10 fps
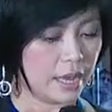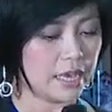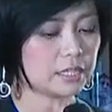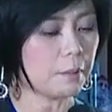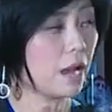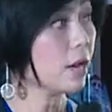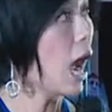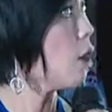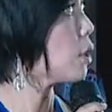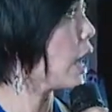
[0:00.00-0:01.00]
It's about
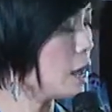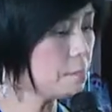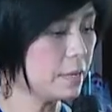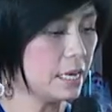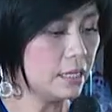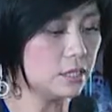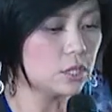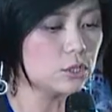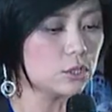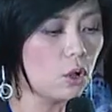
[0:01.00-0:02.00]
how companies
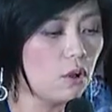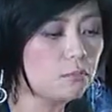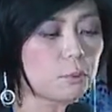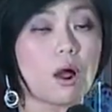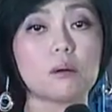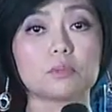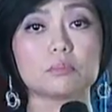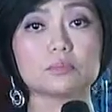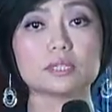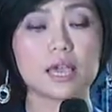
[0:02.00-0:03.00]
solve
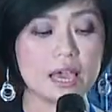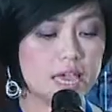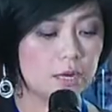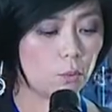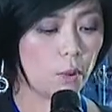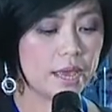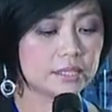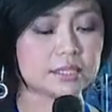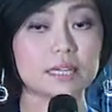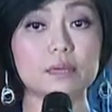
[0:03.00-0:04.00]
problems in
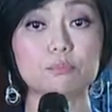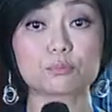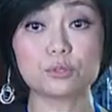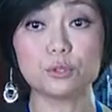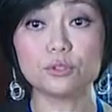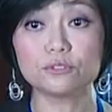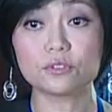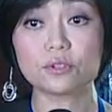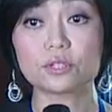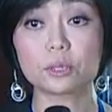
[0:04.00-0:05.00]
ways that improve
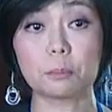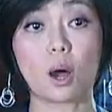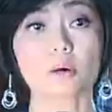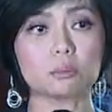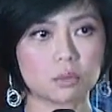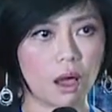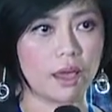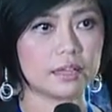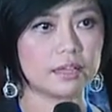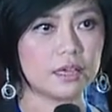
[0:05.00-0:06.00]
their bottom
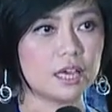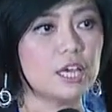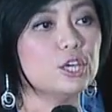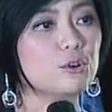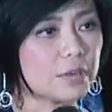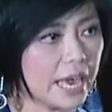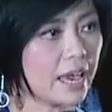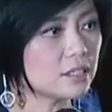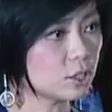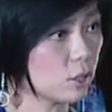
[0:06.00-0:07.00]
line. You
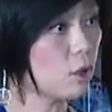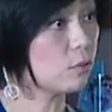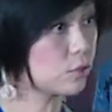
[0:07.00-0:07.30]
can solve